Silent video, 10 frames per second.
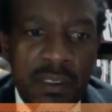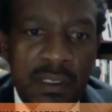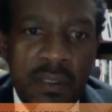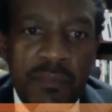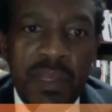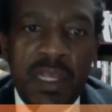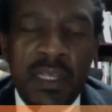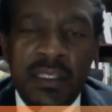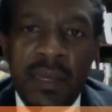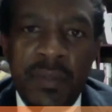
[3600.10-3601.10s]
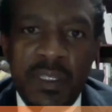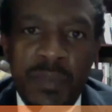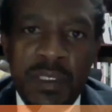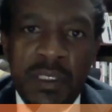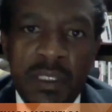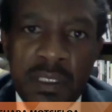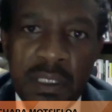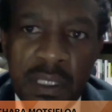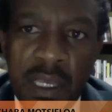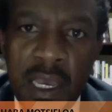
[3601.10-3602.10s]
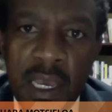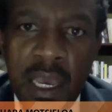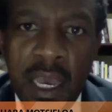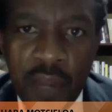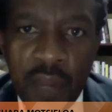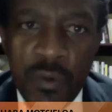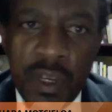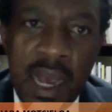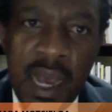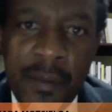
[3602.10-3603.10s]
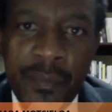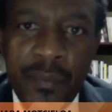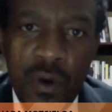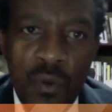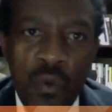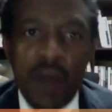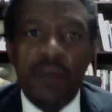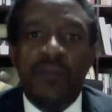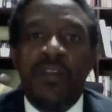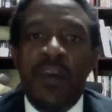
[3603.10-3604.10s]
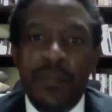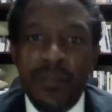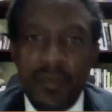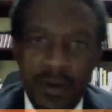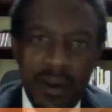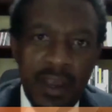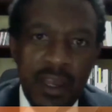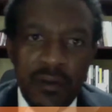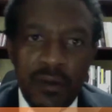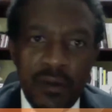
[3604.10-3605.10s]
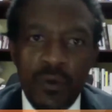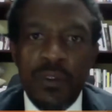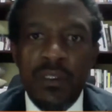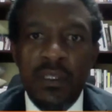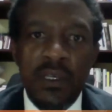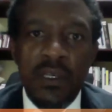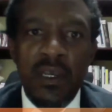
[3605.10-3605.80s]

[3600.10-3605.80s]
the big established business, and you become one of them and you lose